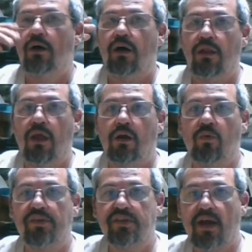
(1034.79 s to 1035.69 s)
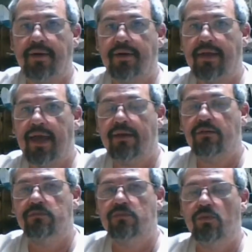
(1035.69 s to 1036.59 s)
along with the Tiger Cat,
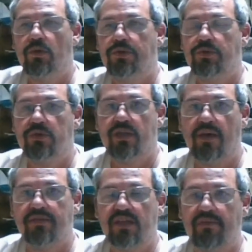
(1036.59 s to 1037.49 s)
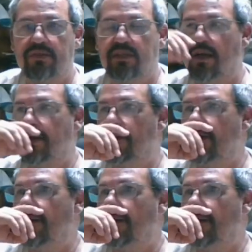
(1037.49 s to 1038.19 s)
which was the F-7 Tiger Cat.